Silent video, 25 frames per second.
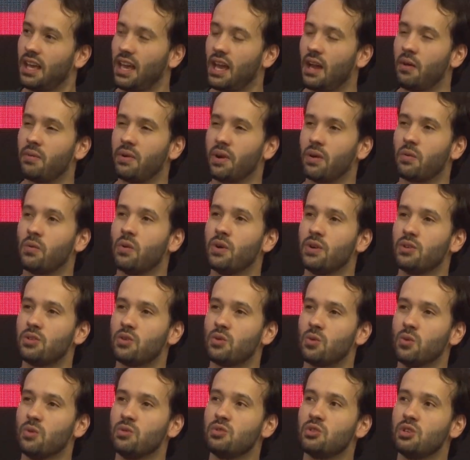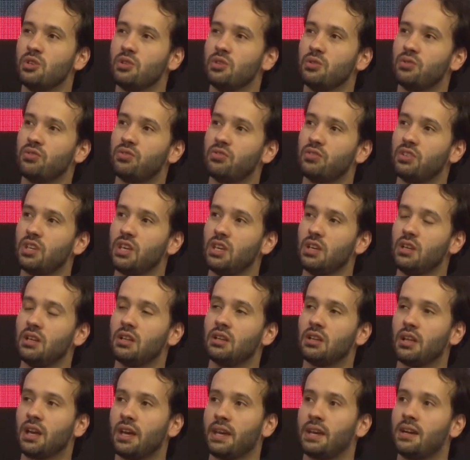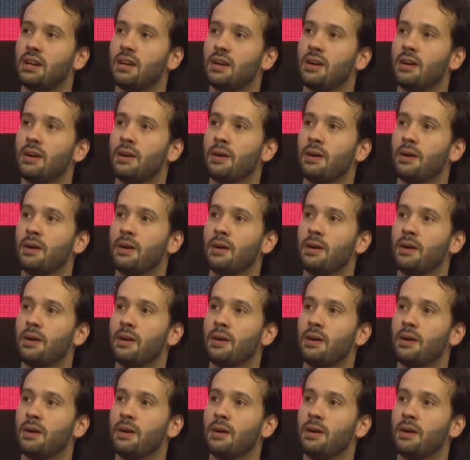and we are going to continue seeing like